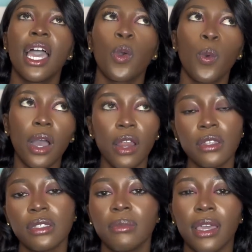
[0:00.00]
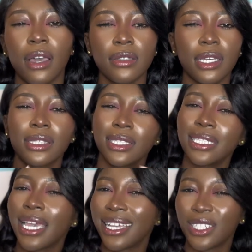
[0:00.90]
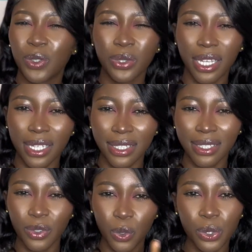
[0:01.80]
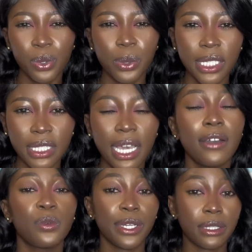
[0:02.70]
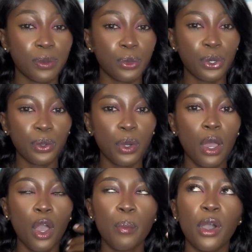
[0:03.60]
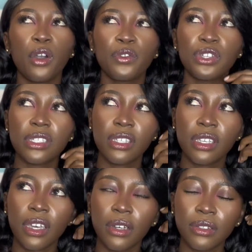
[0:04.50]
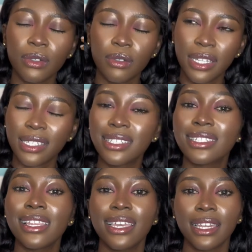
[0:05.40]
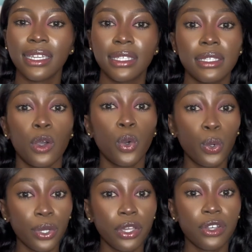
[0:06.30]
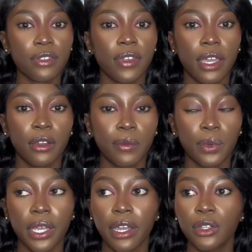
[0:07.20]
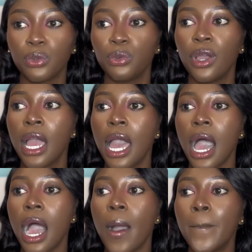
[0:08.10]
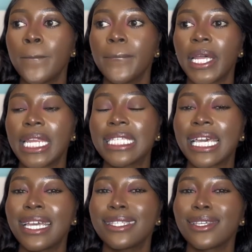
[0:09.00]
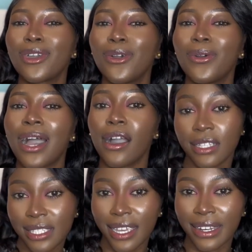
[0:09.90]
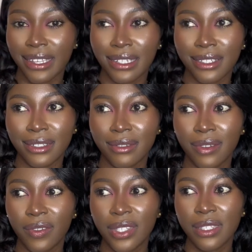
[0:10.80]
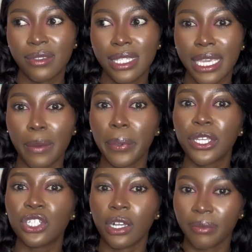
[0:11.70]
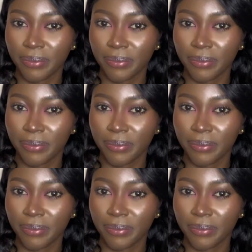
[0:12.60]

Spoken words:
while I was in my hair, I was like, this hair is too nice to go to waste. I have work tomorrow, but obviously I'll not like slay like this. I'll hold it because of the kind of work I do. But I decided to go outside and take a picture